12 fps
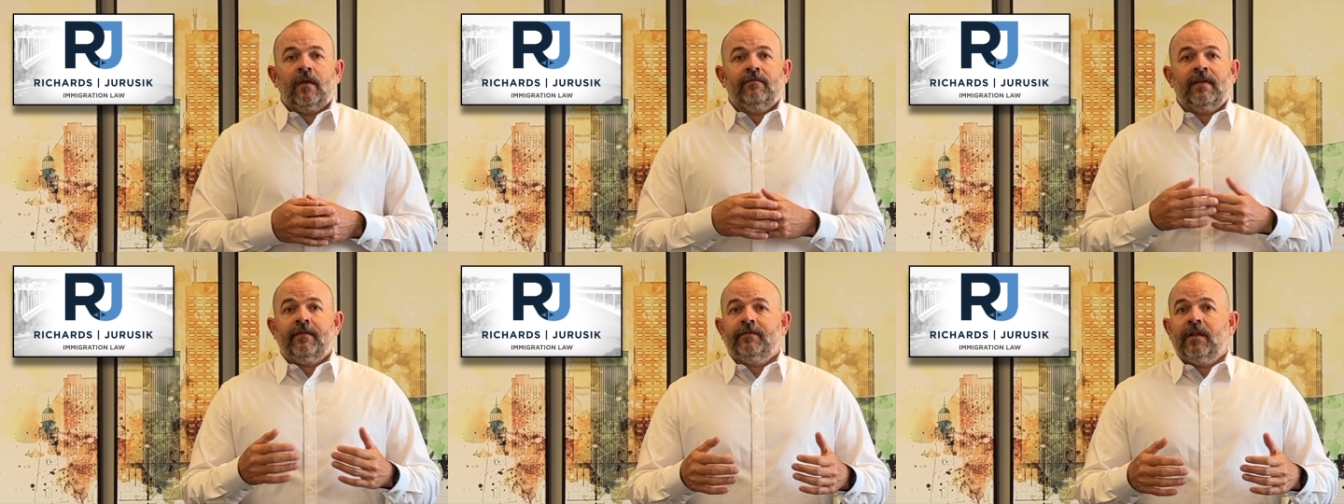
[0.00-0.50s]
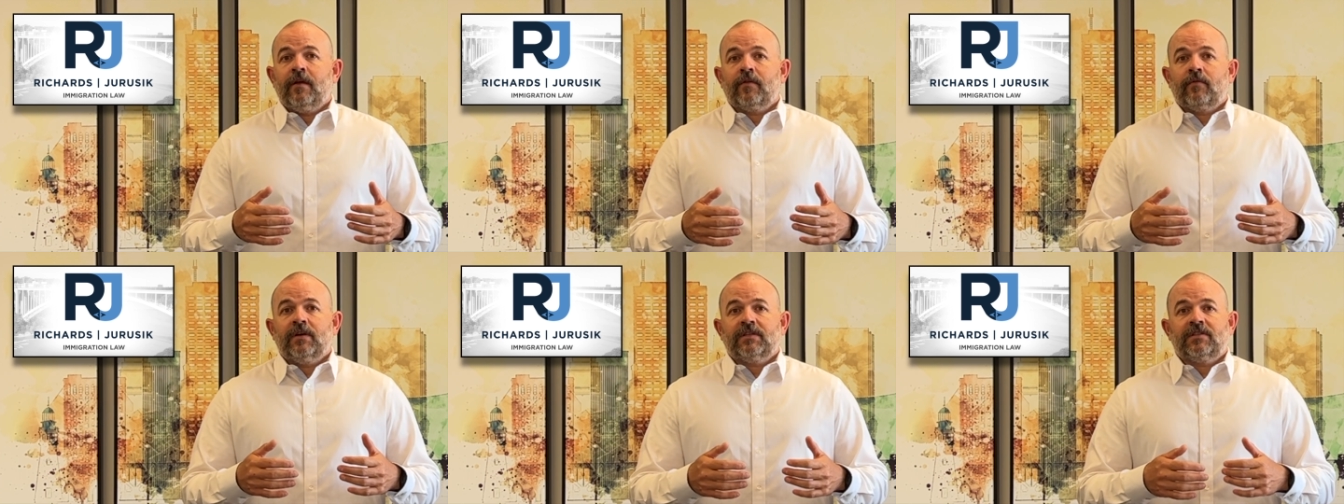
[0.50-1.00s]
If you have any other
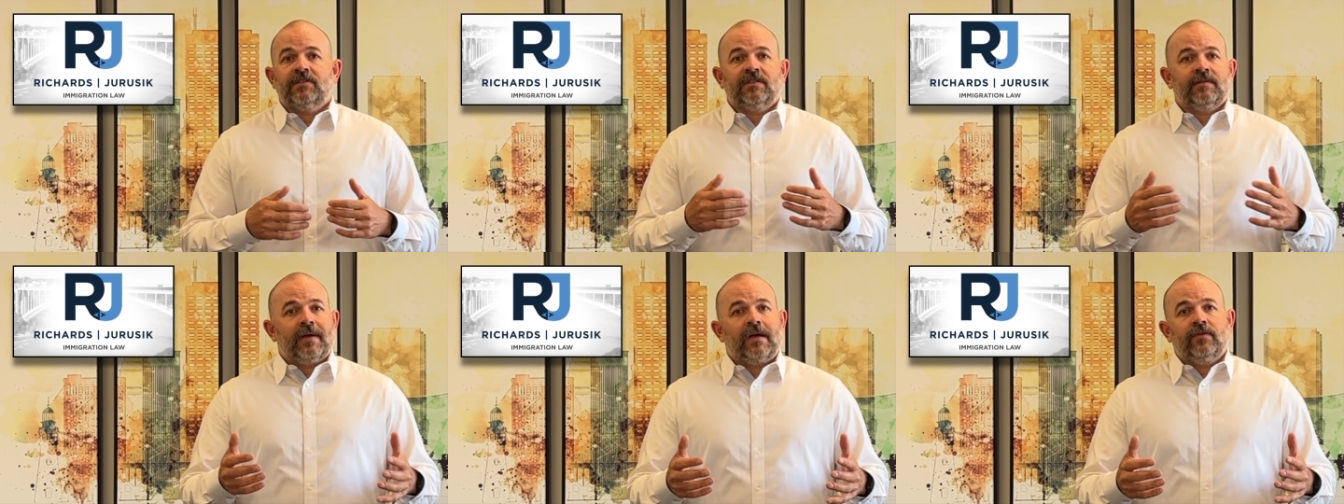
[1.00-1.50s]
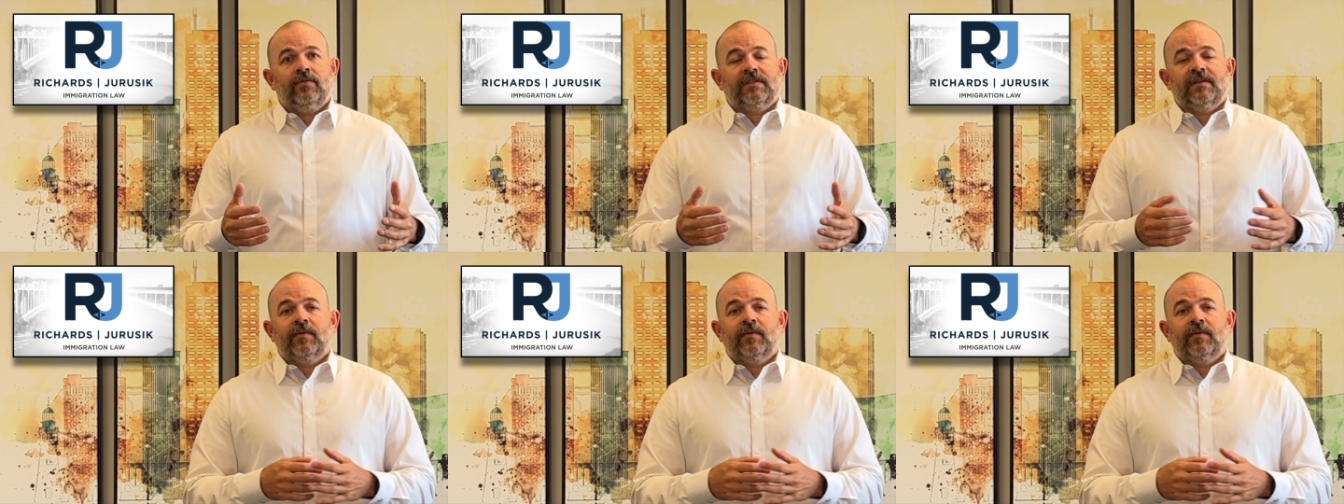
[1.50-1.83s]
questions about U.S.